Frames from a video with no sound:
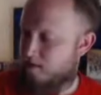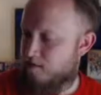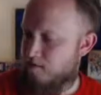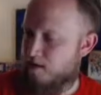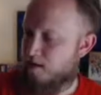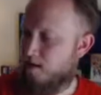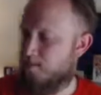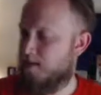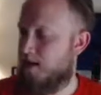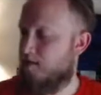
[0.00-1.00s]
New card
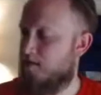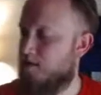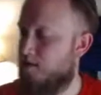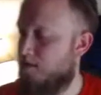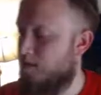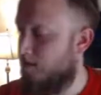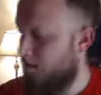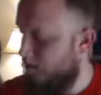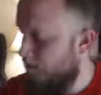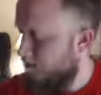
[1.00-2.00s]
comes out.
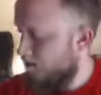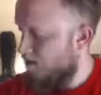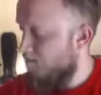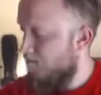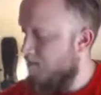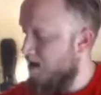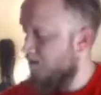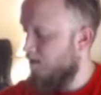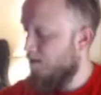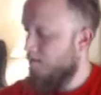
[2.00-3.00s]

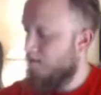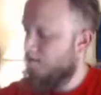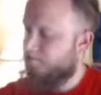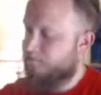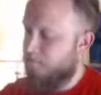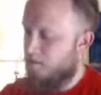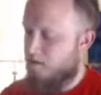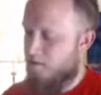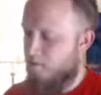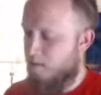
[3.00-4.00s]
Mammoth.
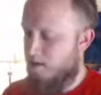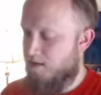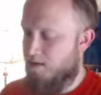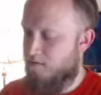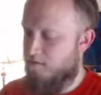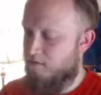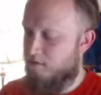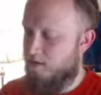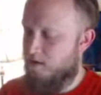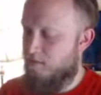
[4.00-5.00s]
1, 2,
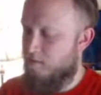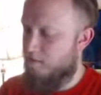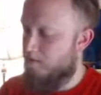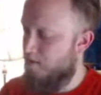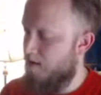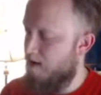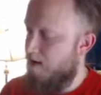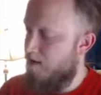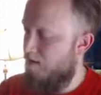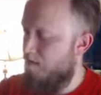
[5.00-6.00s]
3, 4,
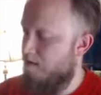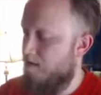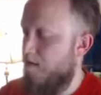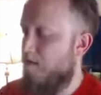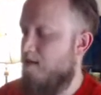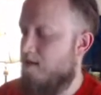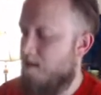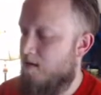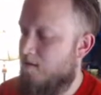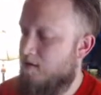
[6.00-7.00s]
5.
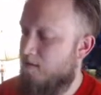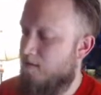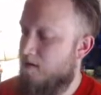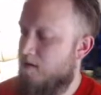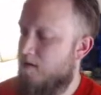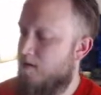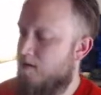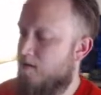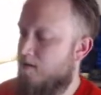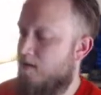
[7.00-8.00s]
How we doing here?
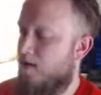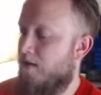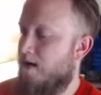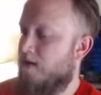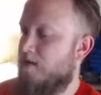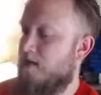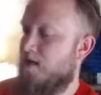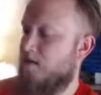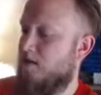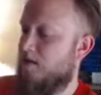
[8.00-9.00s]
All right,
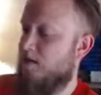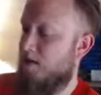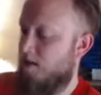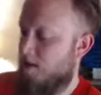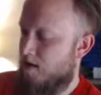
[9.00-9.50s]
that's a good turn.